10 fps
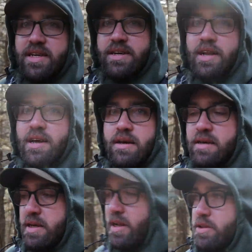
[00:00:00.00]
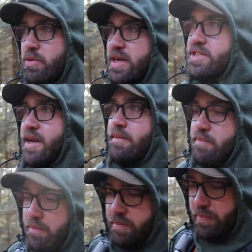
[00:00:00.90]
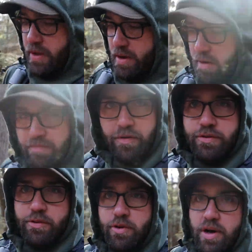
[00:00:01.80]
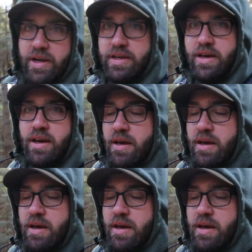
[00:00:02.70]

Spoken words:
in, the right shape for a through hike.